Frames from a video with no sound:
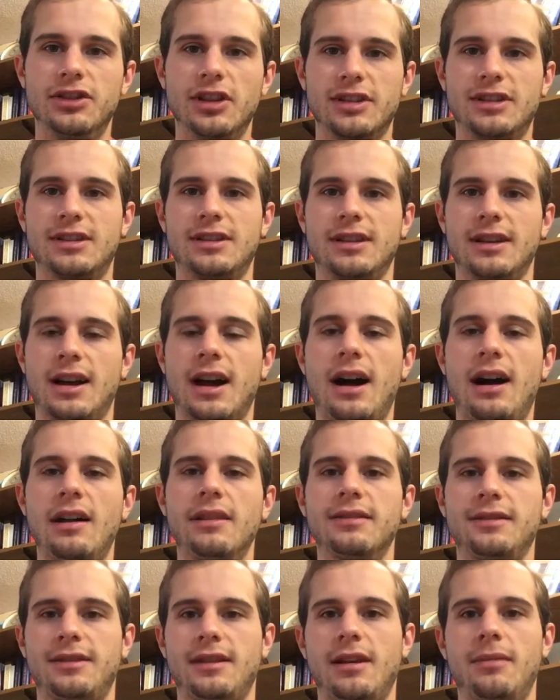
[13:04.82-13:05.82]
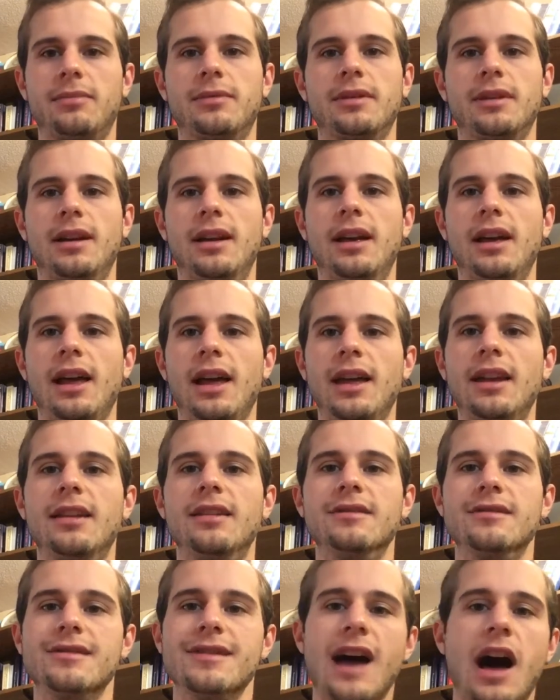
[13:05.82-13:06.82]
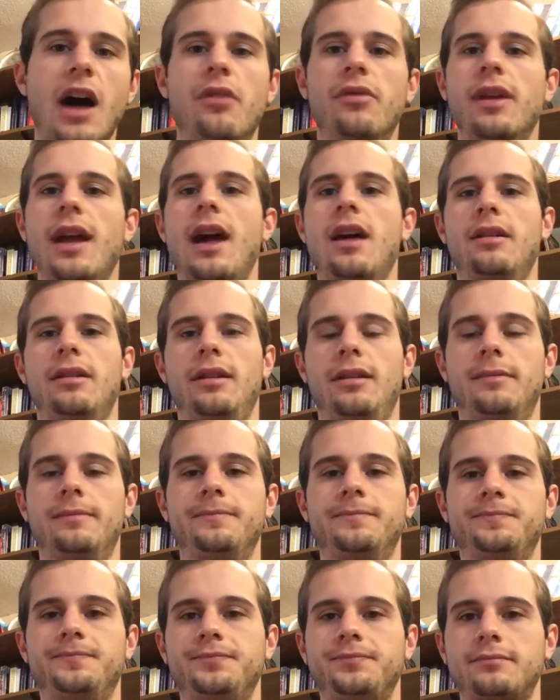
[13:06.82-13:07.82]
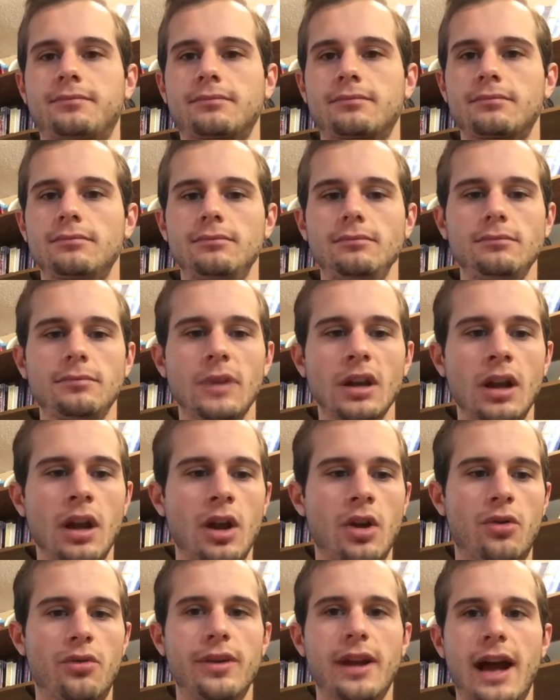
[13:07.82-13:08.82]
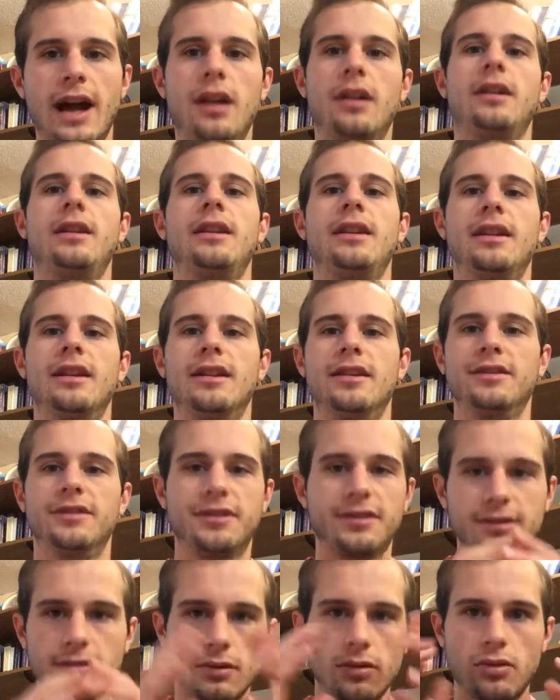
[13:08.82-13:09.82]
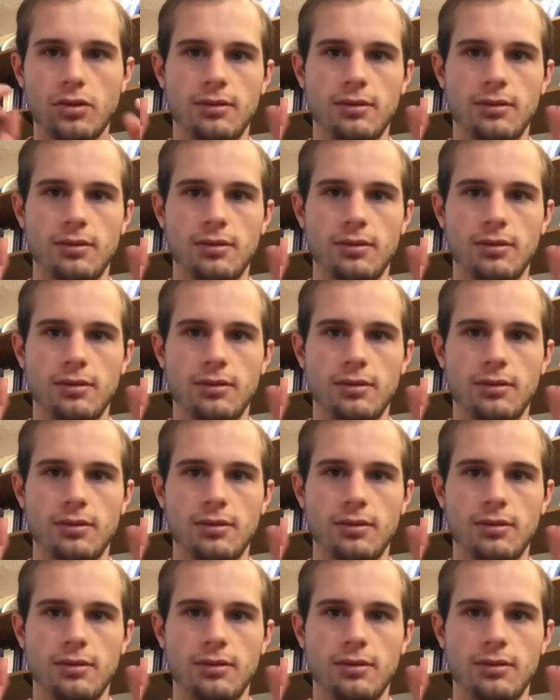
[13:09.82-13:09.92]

just a concept it is not reality reality is